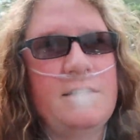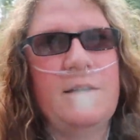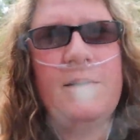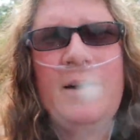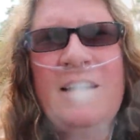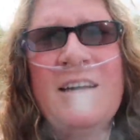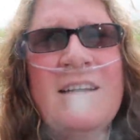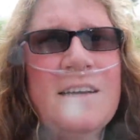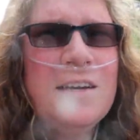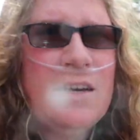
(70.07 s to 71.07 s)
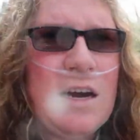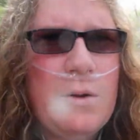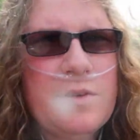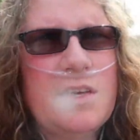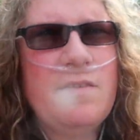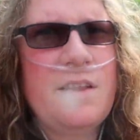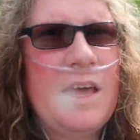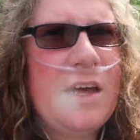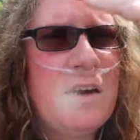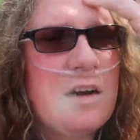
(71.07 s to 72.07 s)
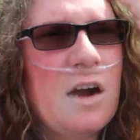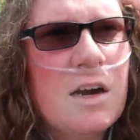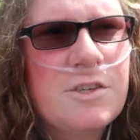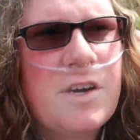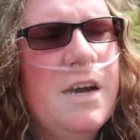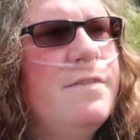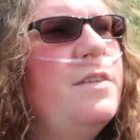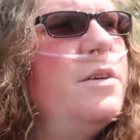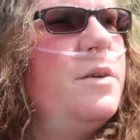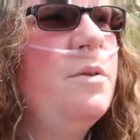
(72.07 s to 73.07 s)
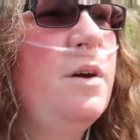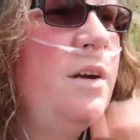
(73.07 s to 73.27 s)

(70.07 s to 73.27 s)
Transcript: So I was giving that on a hard drive to